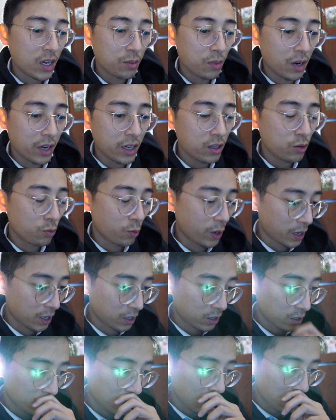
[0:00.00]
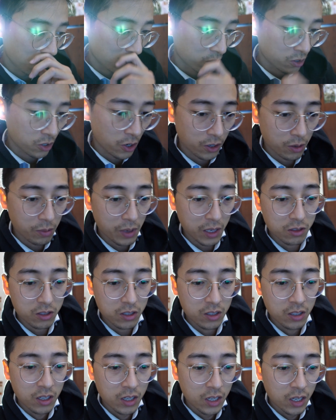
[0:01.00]
But anyway, today I want to talk
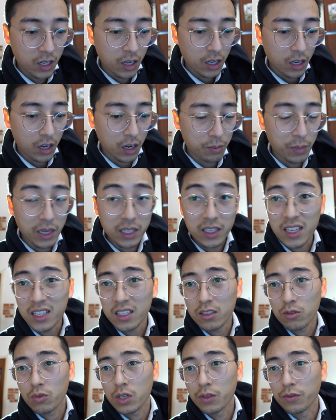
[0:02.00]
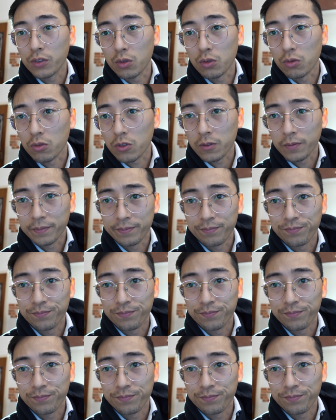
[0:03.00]
about my lens reviews.